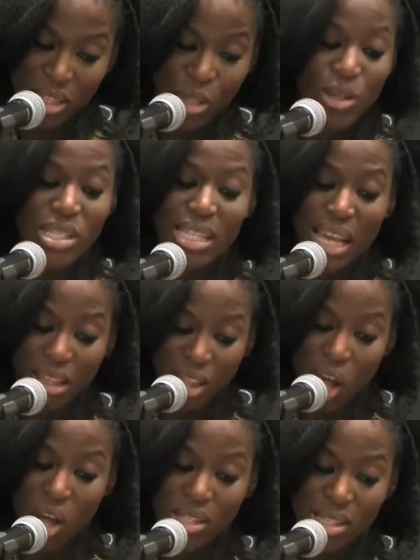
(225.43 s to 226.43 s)
learns that
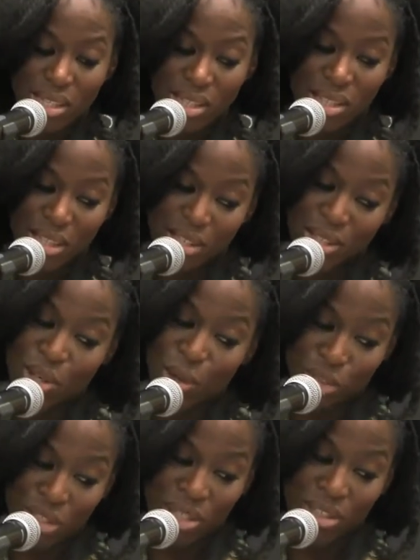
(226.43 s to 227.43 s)
loss is a
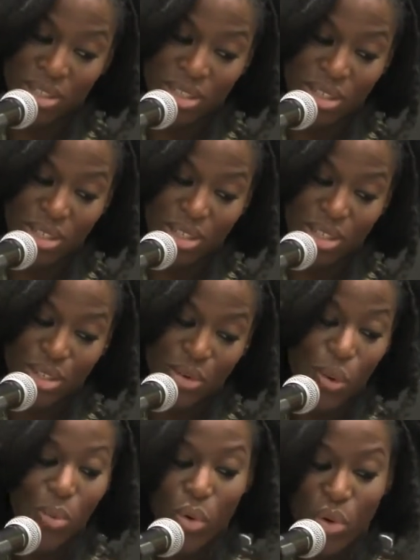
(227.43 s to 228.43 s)
notion,
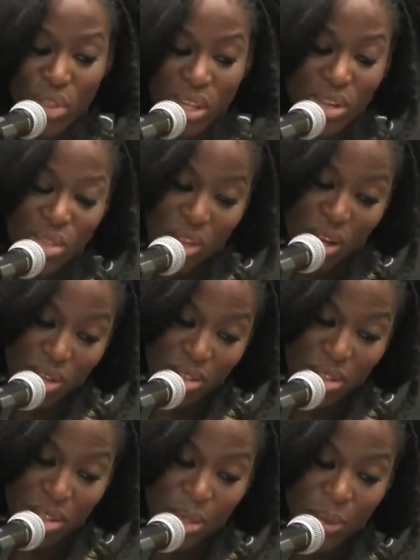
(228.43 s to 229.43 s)
no more than a
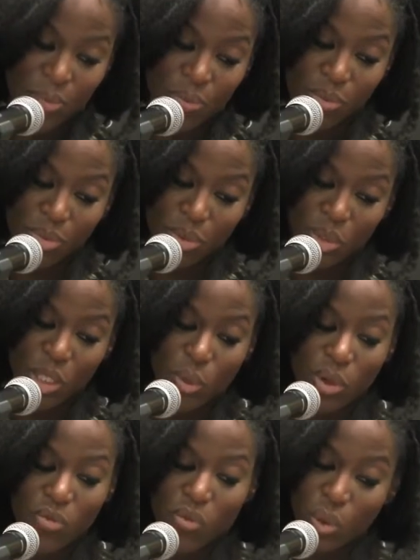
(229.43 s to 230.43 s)
thought, which
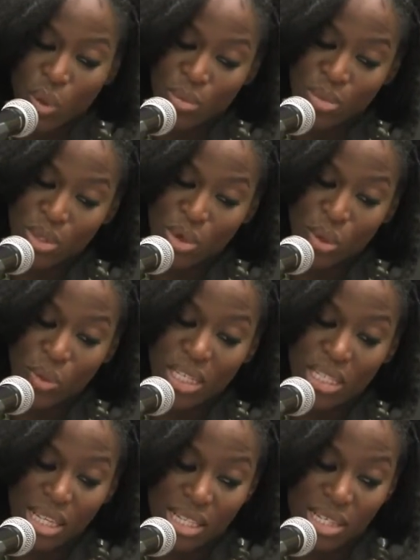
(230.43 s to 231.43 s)
one forms or
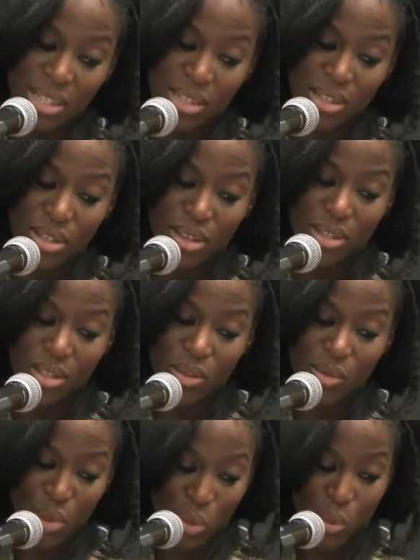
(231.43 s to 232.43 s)
one doesn't,
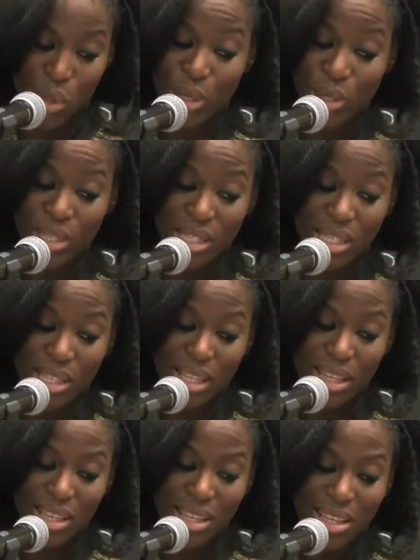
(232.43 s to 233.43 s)
with words,
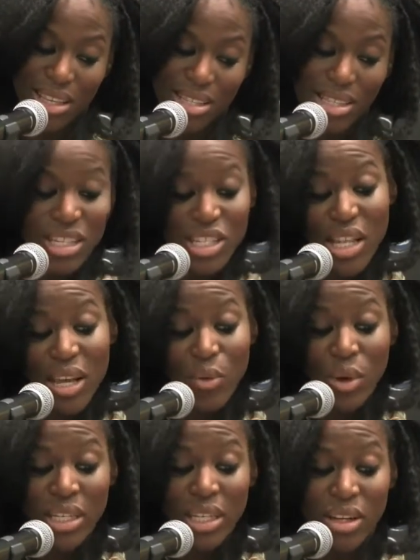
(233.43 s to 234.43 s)
such that
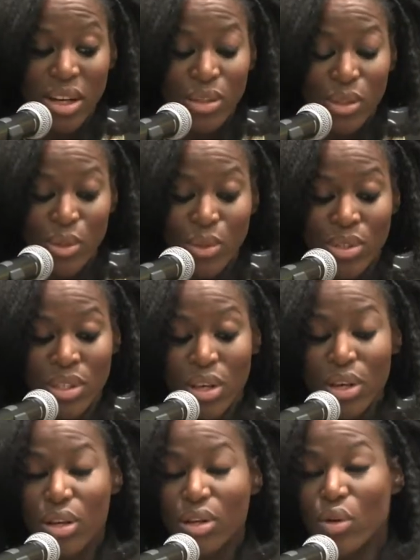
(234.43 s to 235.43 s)
one cannot lose
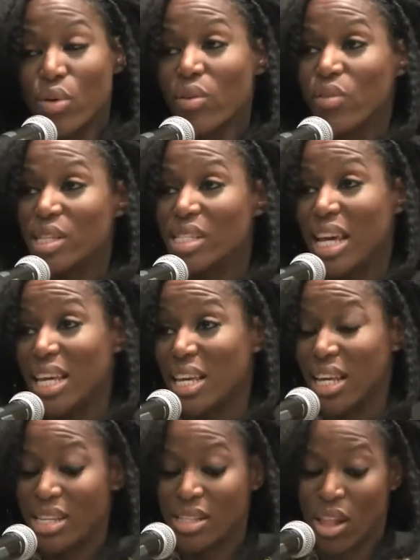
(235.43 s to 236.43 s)
nor ever say
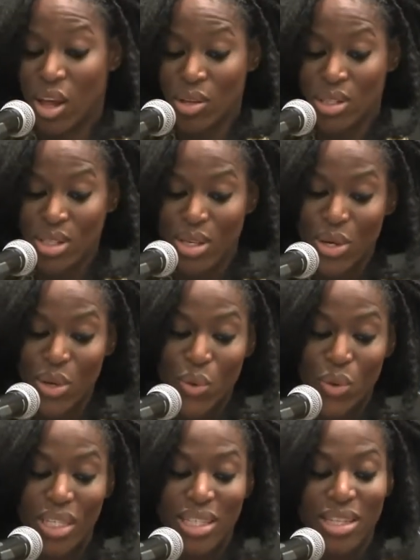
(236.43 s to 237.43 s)
he has lost
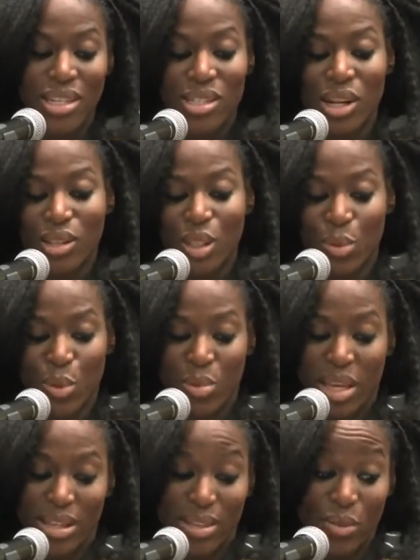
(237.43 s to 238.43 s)
what he does not to
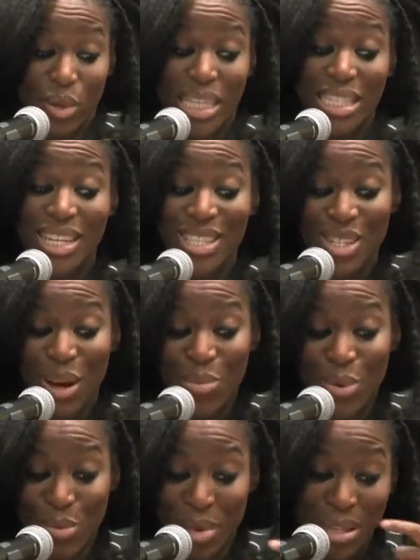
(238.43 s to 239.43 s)
permit, what he does
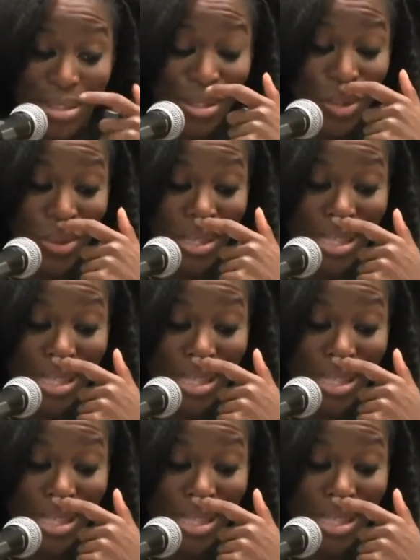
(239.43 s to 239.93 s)
not permit to